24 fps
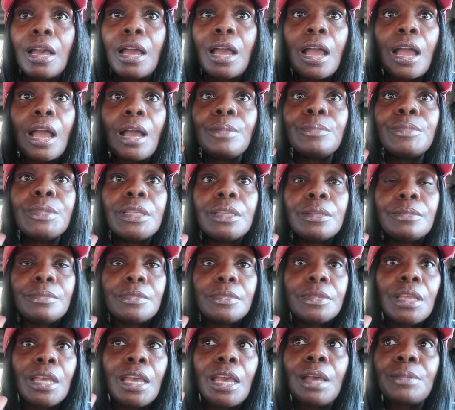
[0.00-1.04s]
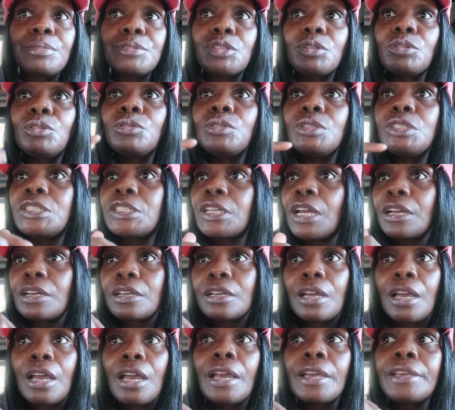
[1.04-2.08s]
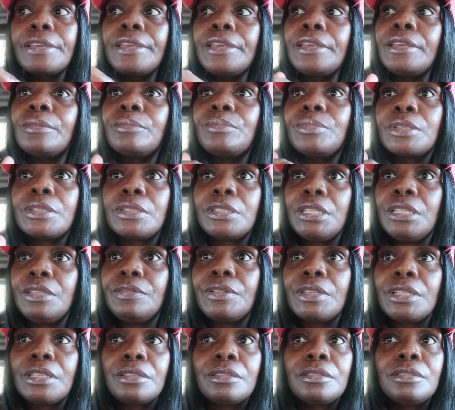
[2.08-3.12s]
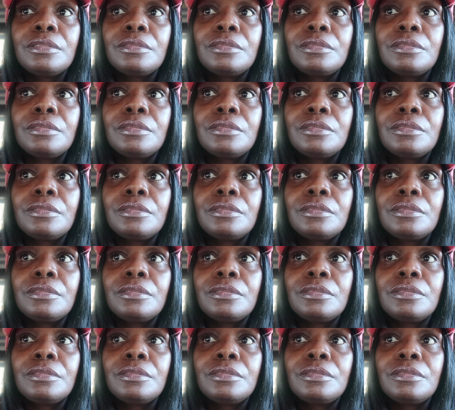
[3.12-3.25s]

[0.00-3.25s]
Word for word: I'm in absolute shock. I can't believe it.